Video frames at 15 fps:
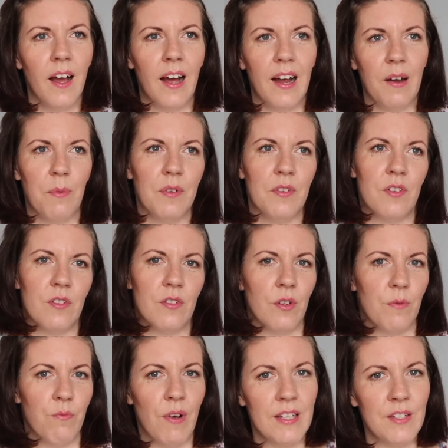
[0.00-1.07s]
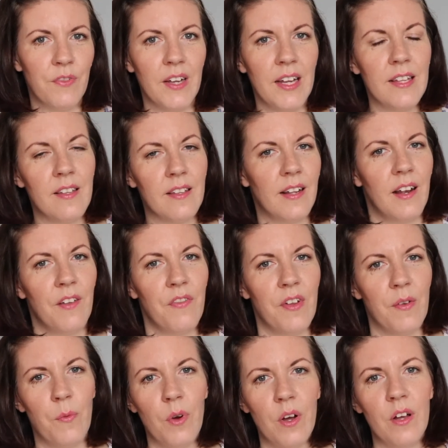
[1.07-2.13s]
I would do breastfeed and then if
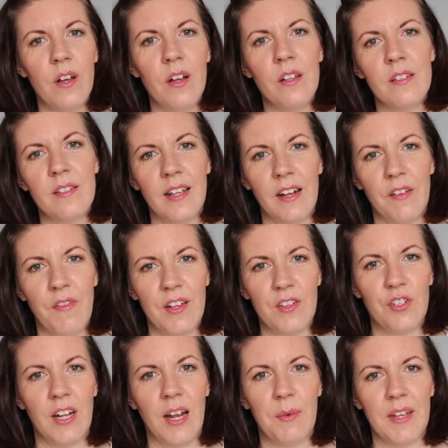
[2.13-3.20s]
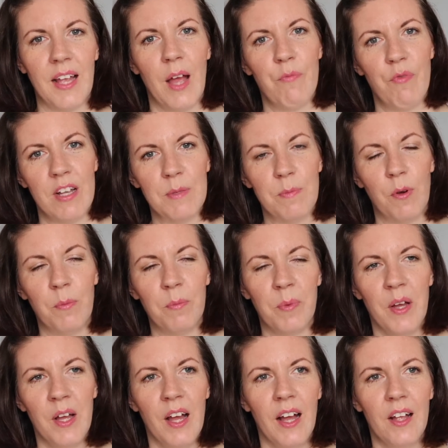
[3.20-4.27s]
it worked then eventually I would get a breast pump,
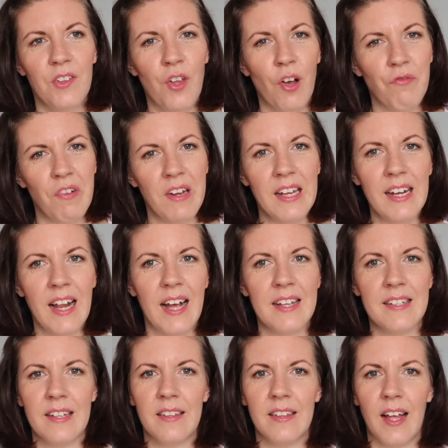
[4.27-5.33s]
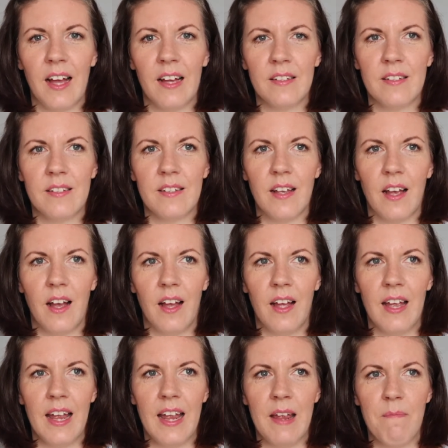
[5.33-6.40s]
not realizing that
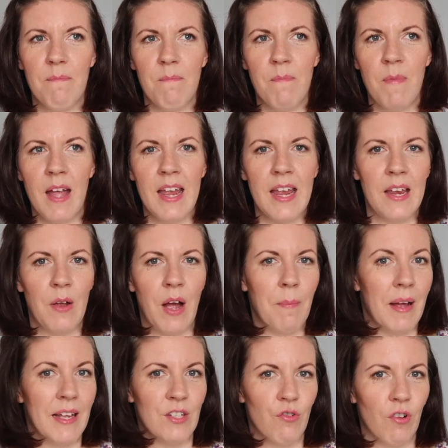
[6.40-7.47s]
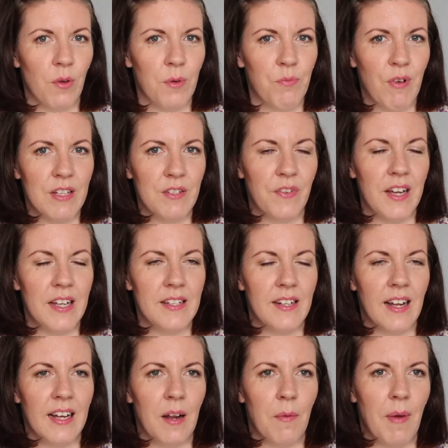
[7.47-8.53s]
I may struggle with
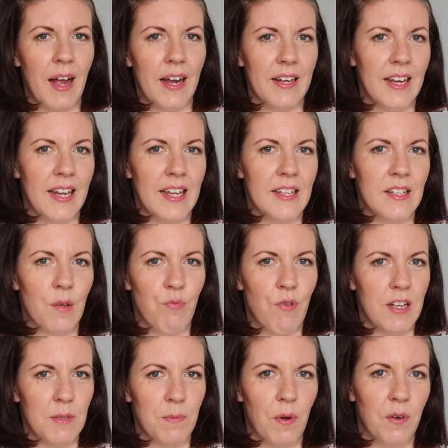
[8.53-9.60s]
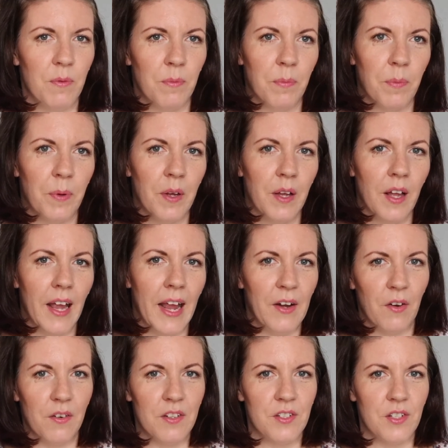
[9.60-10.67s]
breastfeeding and I might need a breast pump
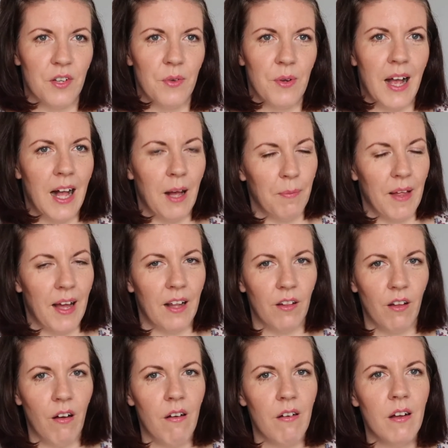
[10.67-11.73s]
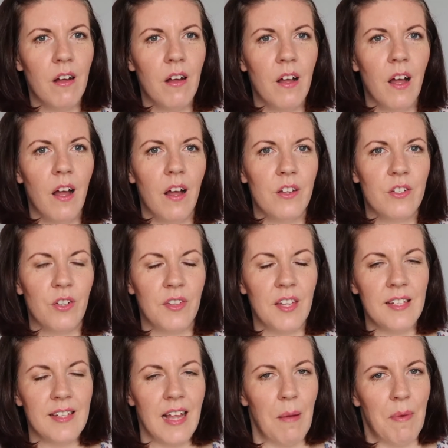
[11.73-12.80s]
in order to help that along. So
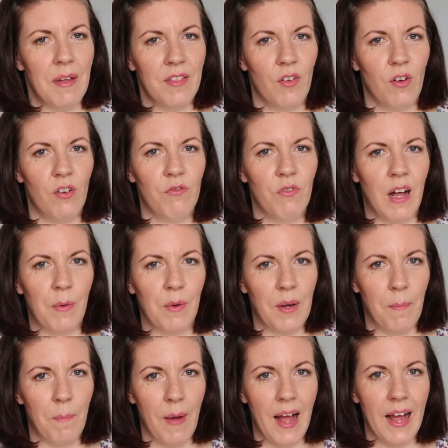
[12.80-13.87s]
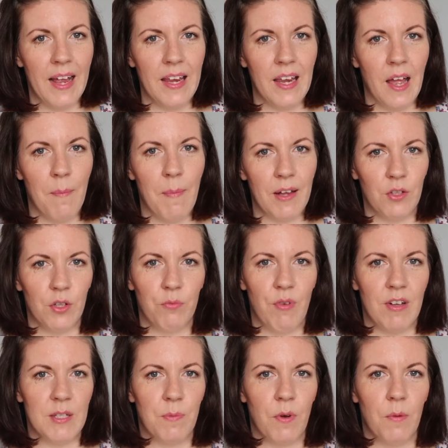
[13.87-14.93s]
this time I thought, well, I'm going to buy a manual
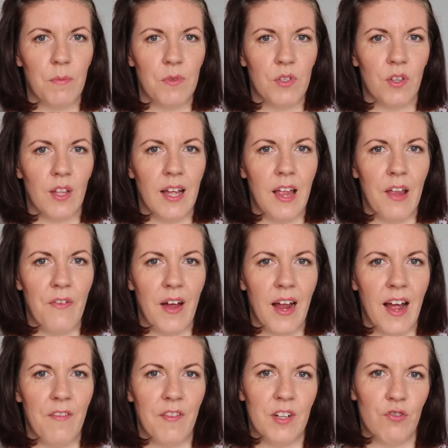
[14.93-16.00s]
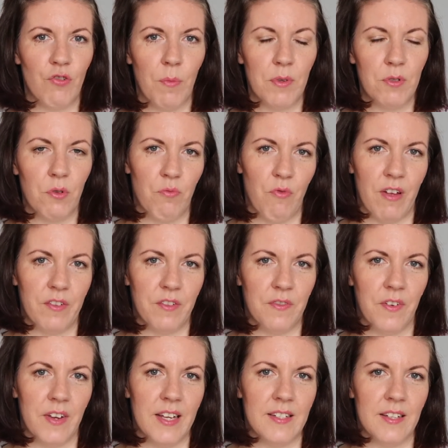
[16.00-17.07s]
breast pump so that if I have any troubles with
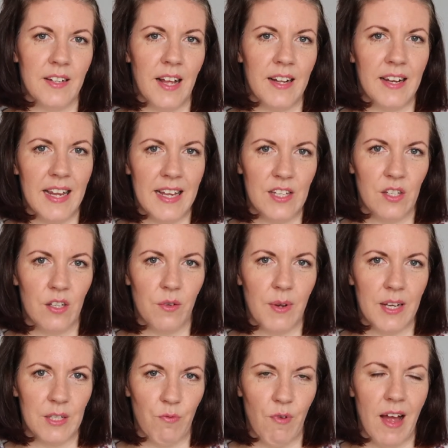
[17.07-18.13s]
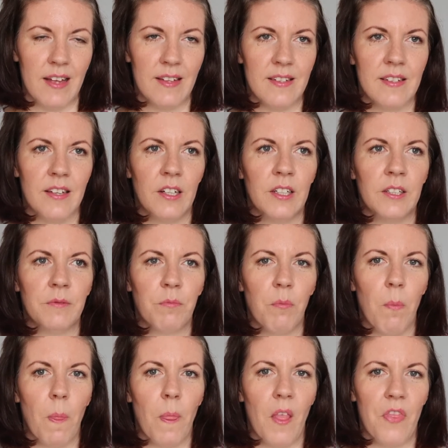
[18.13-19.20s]
breastfeeding and need to express,
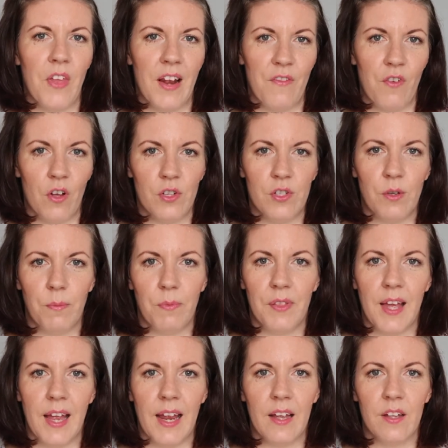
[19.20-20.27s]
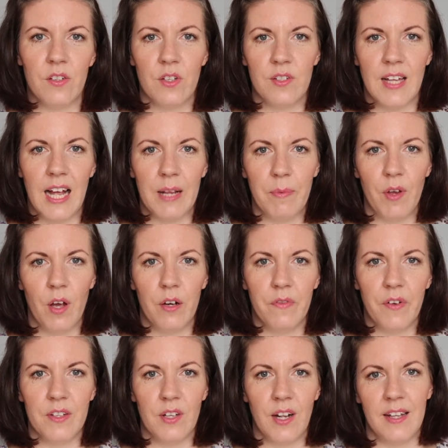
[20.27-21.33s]
then I've got something to tide me
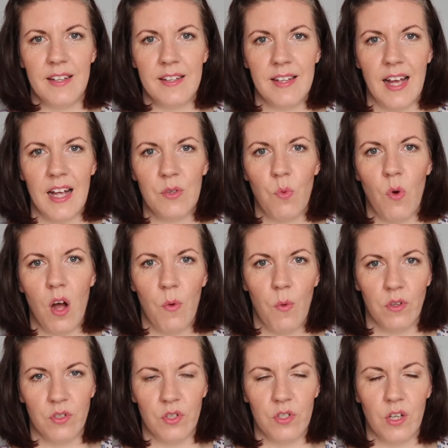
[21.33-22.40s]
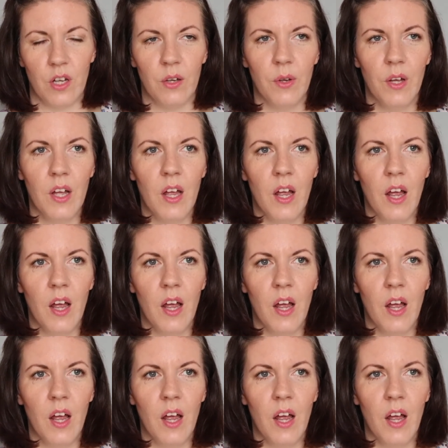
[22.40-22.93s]
over till I decide what I want to do.